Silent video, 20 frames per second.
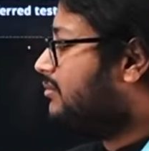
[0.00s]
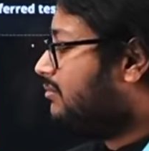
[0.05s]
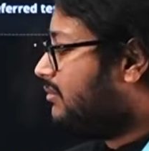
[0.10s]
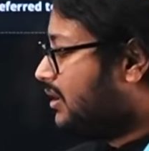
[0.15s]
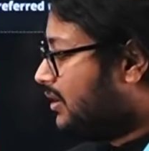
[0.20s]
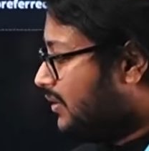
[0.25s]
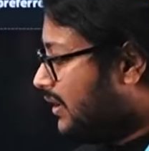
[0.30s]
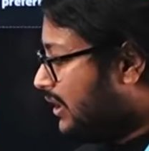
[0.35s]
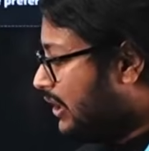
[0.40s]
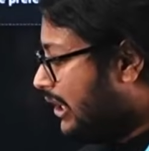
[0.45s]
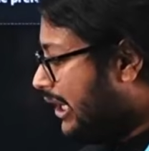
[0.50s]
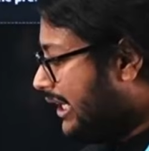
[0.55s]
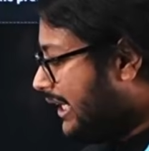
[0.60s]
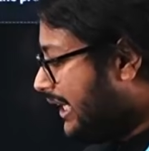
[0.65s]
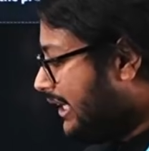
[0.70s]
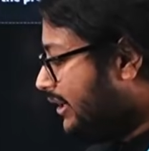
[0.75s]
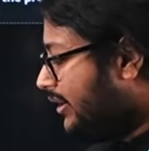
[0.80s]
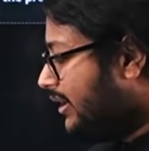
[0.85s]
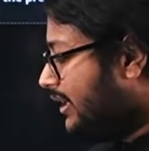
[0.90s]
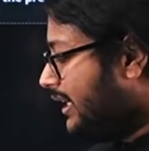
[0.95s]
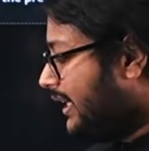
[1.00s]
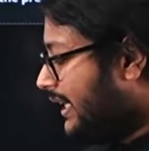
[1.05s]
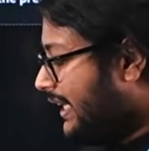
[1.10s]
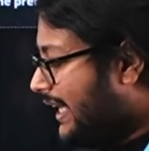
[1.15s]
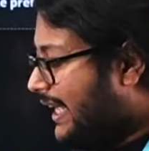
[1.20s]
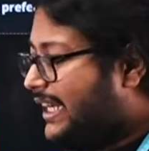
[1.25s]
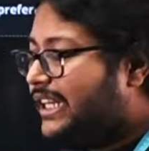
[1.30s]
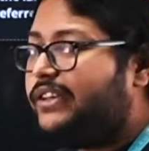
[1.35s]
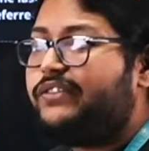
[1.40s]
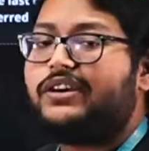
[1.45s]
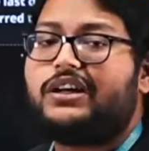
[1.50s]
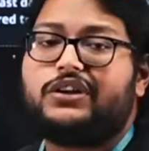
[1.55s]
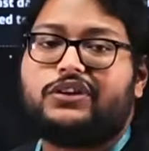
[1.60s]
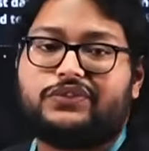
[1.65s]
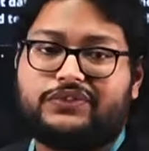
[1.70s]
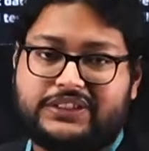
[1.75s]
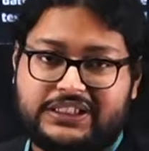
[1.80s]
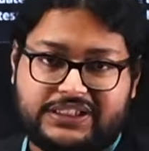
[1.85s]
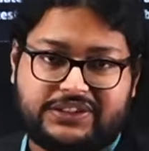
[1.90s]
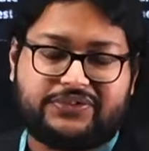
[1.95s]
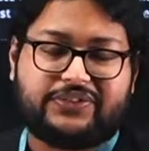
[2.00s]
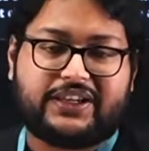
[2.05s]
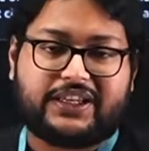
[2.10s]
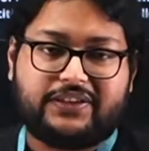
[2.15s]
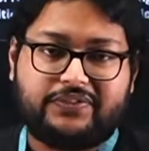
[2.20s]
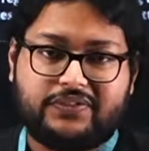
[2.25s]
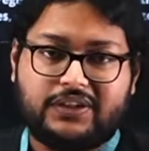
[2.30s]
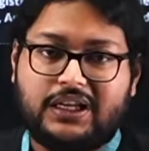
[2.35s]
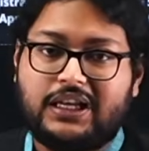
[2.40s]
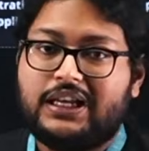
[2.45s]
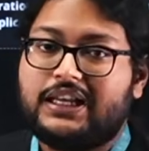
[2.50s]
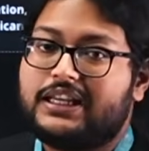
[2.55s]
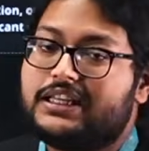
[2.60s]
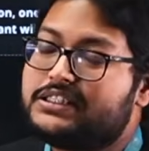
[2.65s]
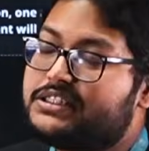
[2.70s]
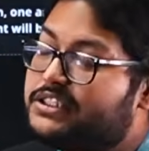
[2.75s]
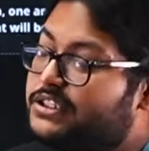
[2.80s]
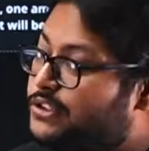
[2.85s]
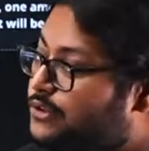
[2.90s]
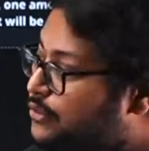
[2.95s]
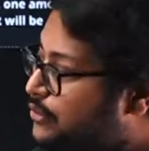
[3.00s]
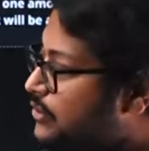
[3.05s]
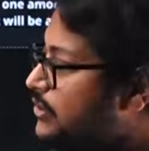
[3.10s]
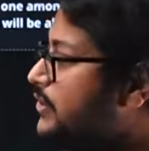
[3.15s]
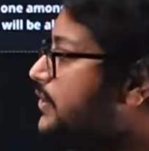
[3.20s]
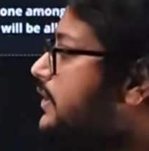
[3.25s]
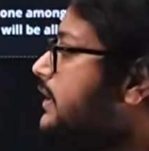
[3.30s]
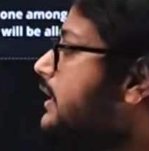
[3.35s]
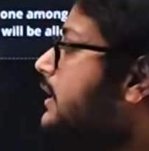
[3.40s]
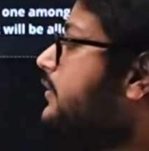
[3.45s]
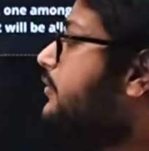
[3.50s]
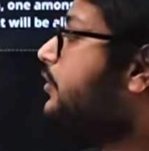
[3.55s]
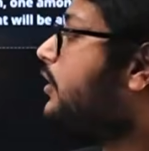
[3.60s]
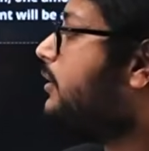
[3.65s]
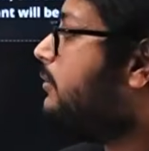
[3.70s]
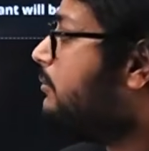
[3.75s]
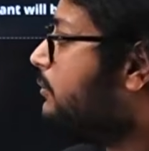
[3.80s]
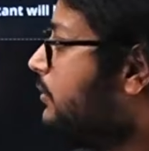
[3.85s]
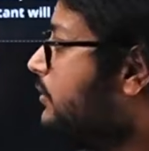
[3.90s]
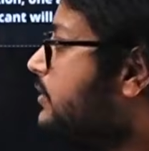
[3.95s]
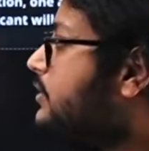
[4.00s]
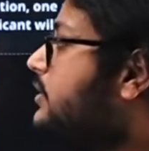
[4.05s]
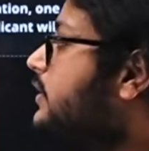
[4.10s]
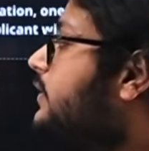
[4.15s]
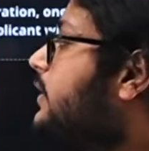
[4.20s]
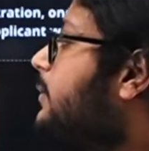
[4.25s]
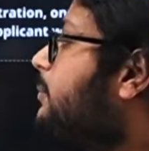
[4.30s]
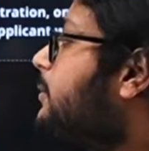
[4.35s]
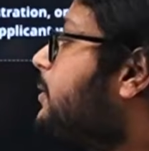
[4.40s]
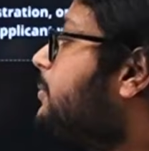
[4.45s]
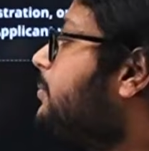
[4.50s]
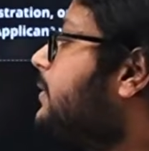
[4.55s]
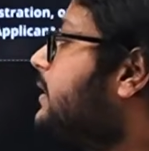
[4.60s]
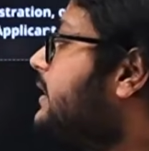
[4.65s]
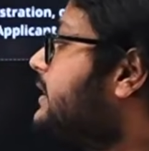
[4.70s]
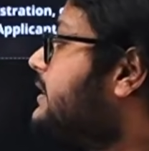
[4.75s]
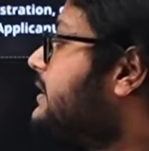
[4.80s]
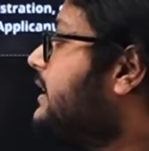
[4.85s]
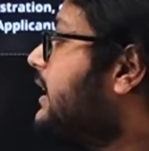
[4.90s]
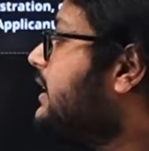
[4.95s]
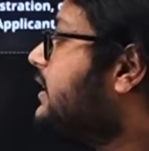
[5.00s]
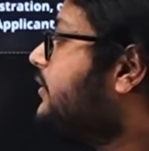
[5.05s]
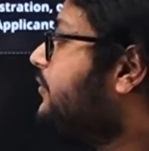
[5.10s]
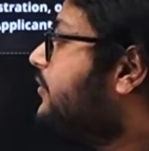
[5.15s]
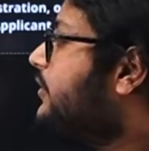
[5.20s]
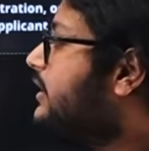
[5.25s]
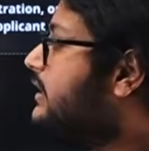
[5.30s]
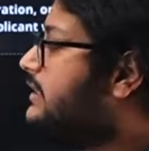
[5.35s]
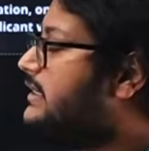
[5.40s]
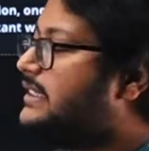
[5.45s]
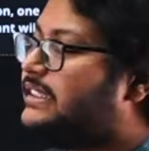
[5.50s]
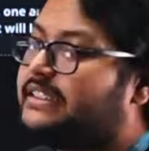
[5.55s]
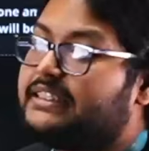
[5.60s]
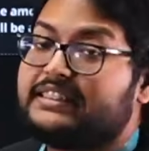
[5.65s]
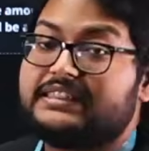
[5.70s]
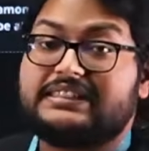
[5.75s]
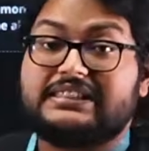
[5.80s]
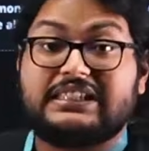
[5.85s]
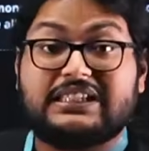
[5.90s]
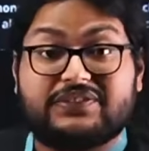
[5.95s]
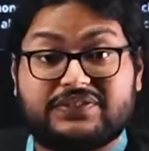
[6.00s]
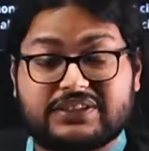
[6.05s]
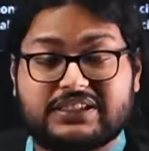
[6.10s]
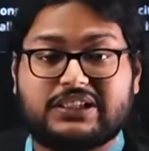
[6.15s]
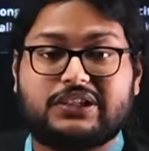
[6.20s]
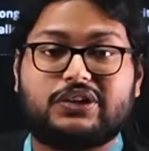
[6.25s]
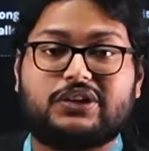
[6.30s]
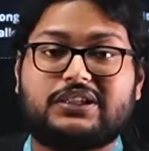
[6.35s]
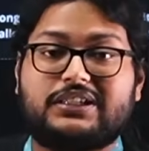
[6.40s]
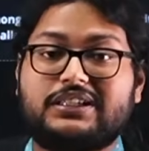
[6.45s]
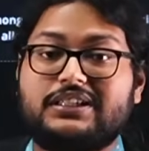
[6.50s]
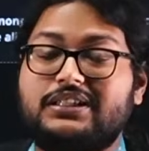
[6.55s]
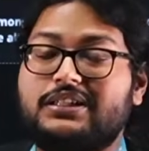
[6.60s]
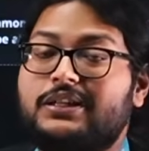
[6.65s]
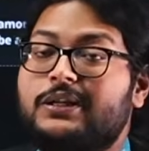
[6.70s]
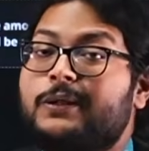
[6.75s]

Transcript: You are not allotted any one of these 5. It's usually for most of the people, it's like the first city itself is allotted.